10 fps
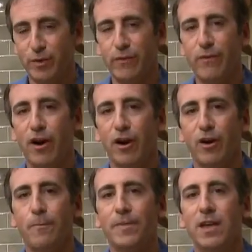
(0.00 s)
with
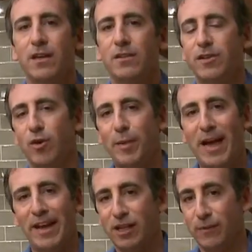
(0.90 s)
farro. Don't
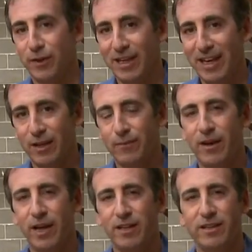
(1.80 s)
panic if you can't
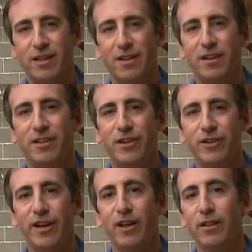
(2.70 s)
find it.
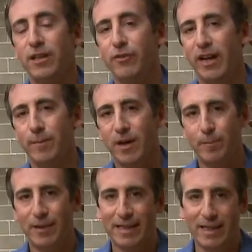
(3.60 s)
Another healthy grain
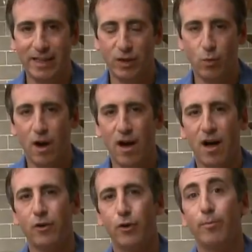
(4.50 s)
might be
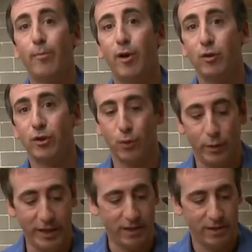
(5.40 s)
quinoa or bulgur
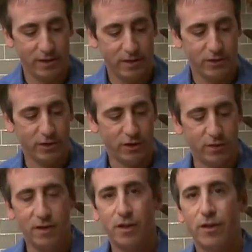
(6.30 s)
wheat.
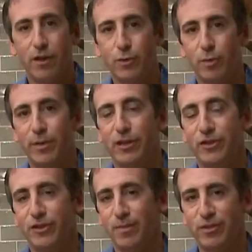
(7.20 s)
So those would be your
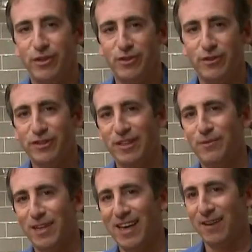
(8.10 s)
substitutes
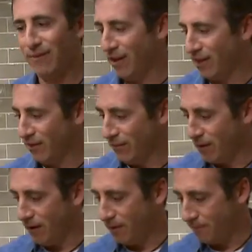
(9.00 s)
if you can't find the
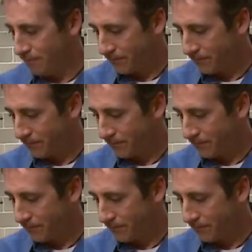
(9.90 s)
farro.